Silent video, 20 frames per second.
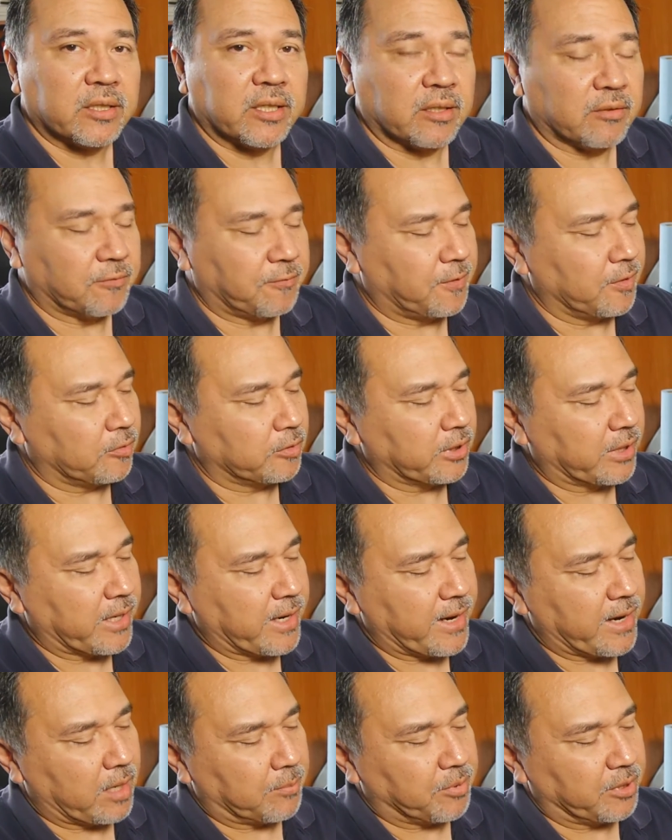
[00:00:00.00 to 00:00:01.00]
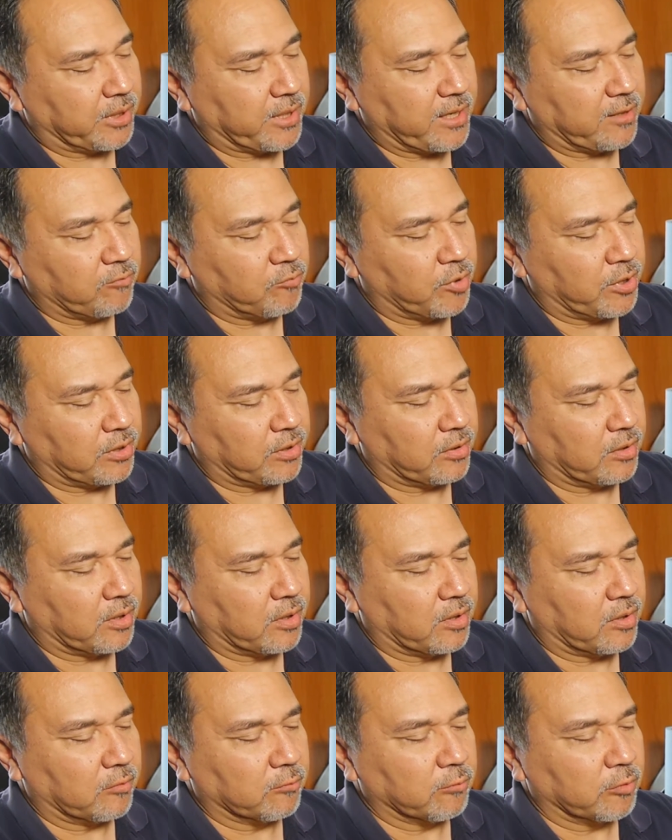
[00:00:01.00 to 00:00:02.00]
It filled a gap. It gave me
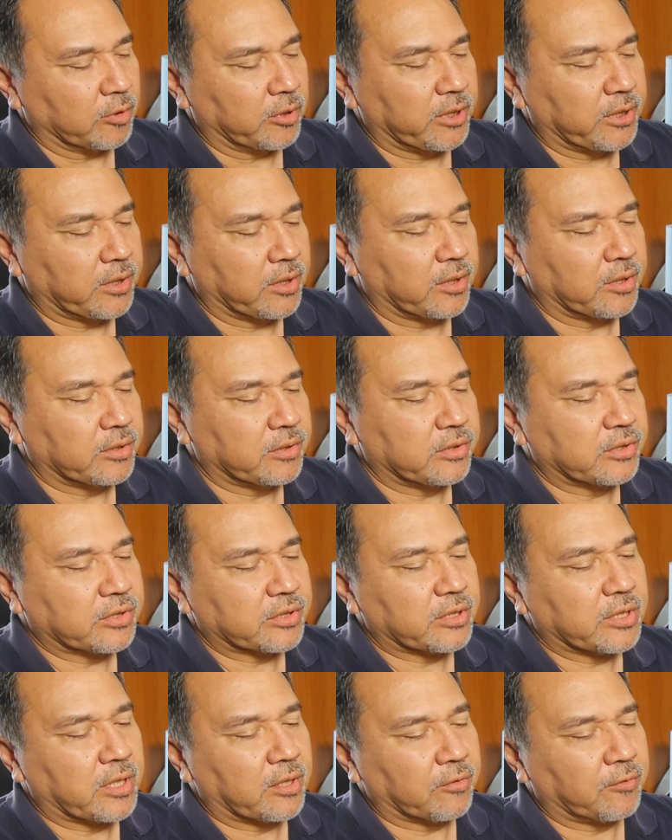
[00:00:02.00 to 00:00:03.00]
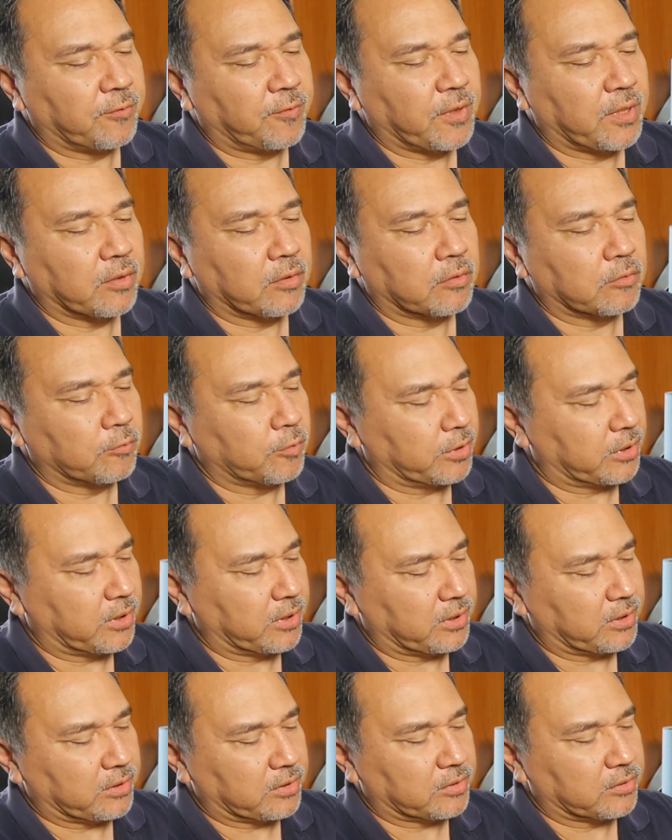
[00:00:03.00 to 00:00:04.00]
a really good snug feel with
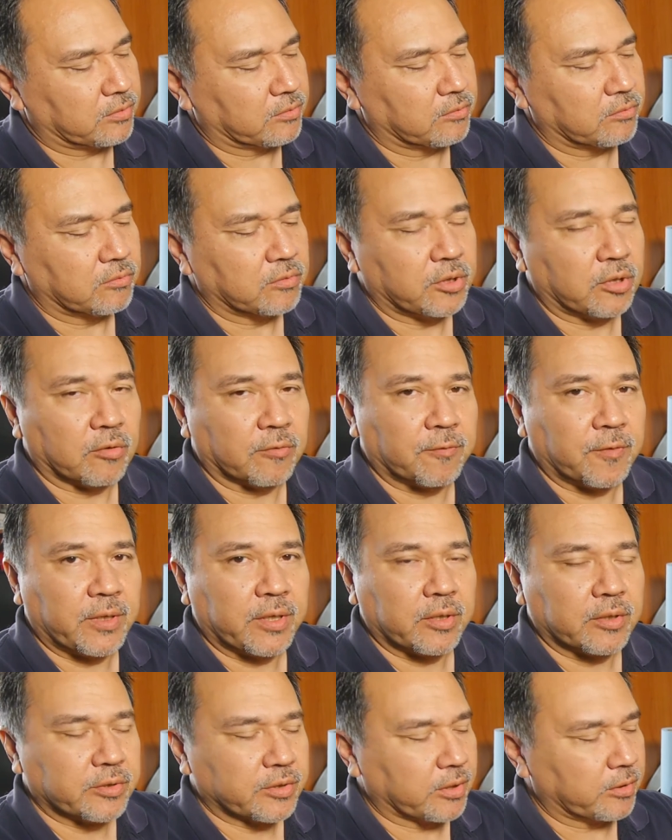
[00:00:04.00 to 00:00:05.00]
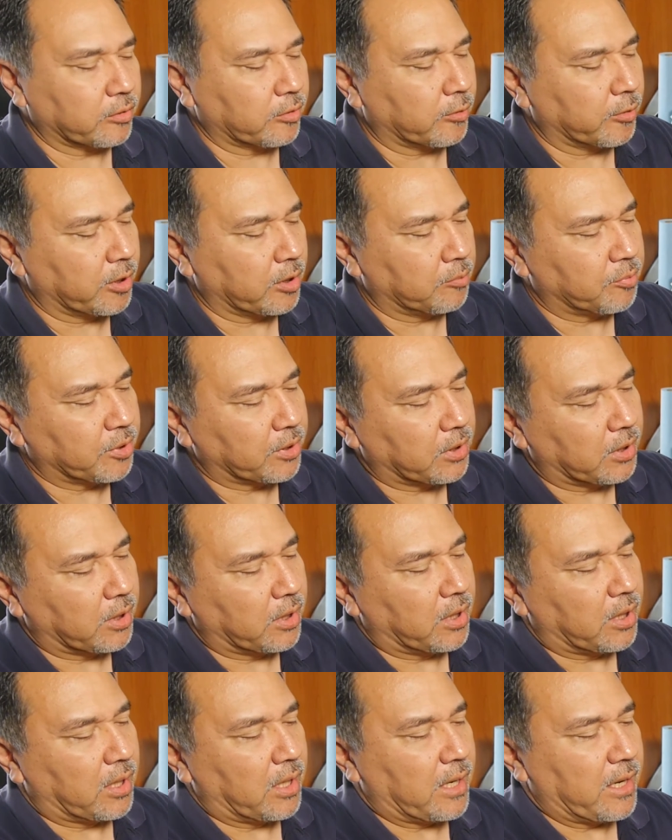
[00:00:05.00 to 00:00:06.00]
these fingers on the grip,
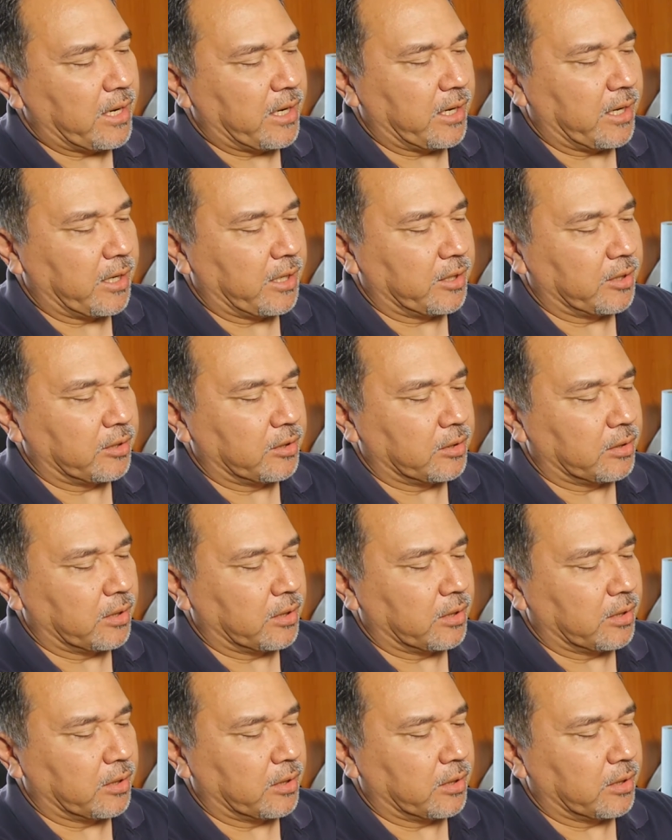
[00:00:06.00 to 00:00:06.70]
and